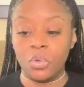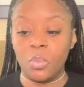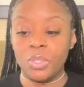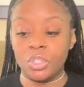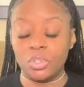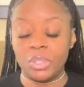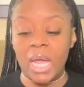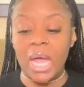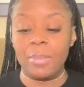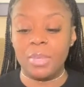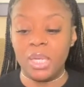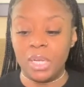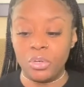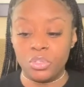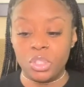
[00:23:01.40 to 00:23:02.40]
with your time and
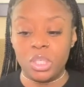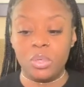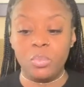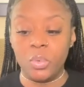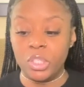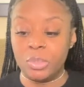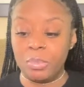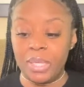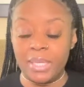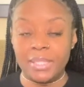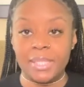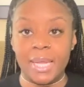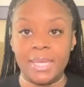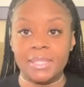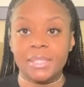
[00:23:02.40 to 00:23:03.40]
energy, which means
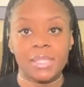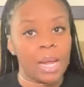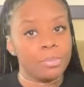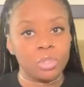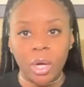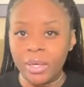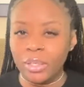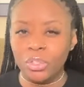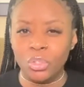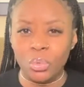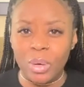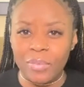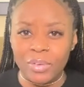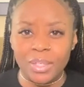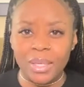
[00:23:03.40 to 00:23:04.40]
that stop trying to do
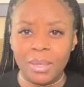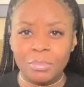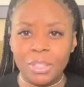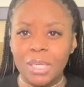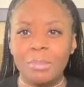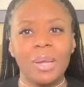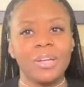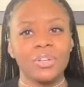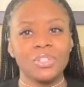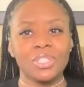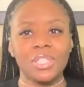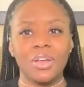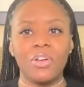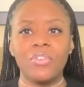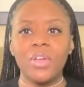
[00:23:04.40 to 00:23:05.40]
every damn thing by
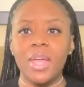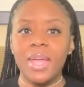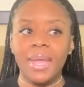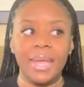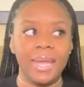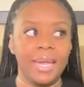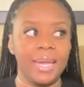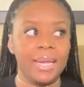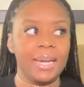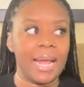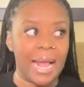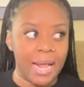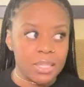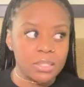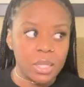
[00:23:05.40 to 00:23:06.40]
yourself and
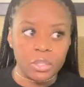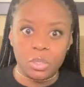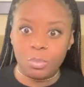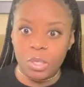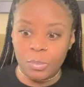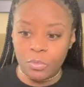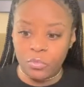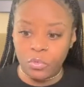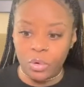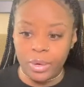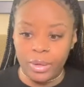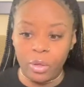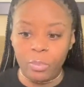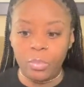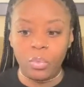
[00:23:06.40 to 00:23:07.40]
ask other people for
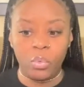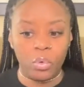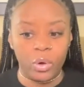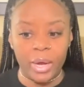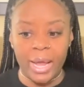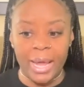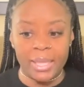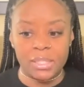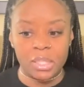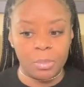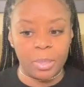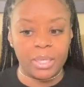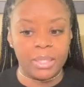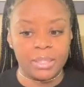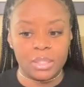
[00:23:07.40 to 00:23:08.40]
help, or ask
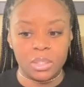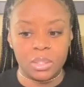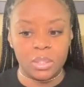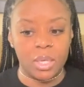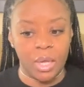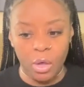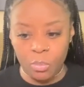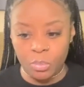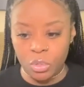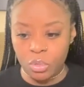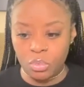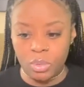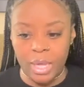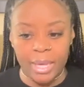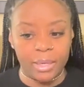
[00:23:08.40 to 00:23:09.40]
somebody to help
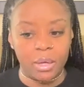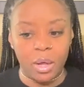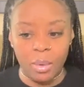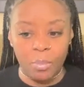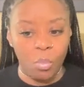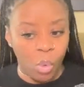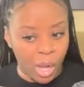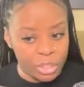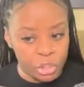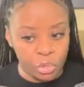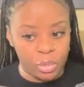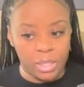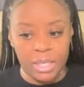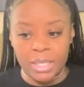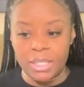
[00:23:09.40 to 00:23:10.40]
you, like come watch your
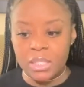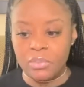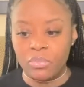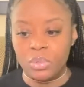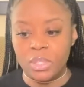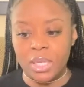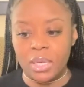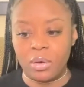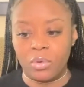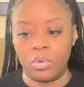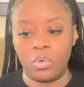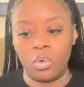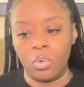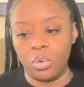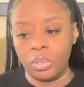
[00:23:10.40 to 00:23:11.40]
kids if you take care,
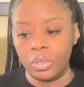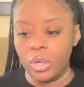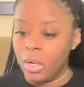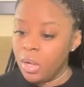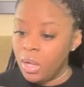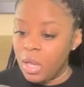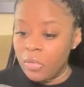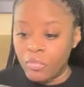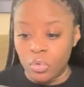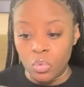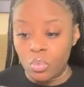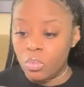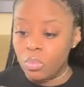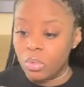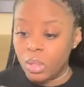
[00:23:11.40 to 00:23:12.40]
or if
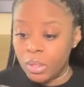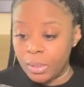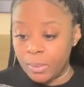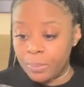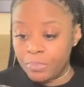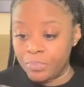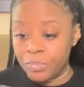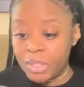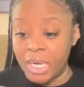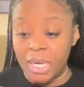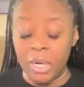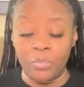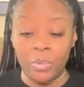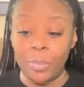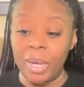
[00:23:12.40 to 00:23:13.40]
you take
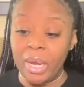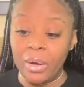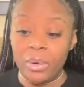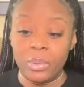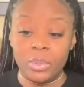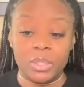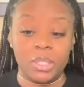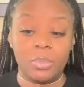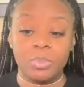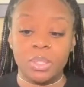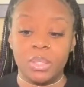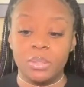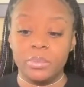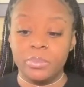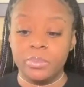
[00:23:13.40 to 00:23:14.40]
care of a parent or
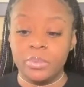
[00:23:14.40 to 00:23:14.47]
something.